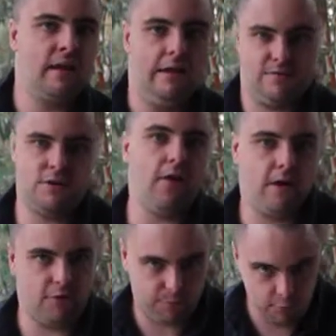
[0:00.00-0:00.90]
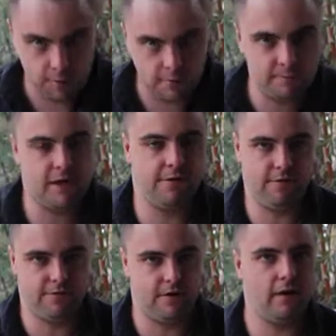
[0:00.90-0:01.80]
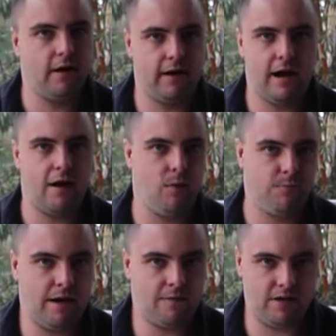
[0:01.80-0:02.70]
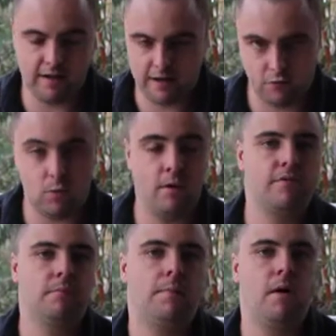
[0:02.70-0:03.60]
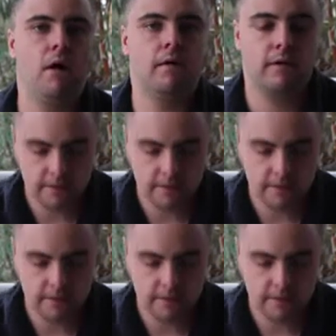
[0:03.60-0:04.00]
If it's not there, it's a problem, because it's the light I carry with me every day. It's always in my pocket.